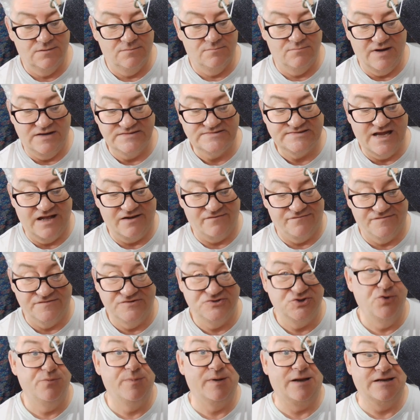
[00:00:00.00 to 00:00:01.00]
Myself,
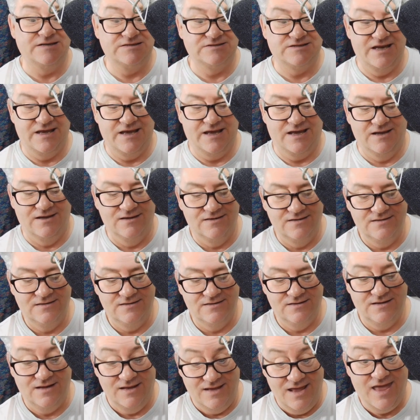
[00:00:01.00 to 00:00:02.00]
jubilantly.
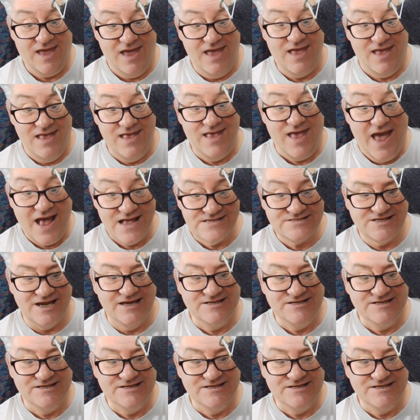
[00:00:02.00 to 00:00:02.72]
Yes,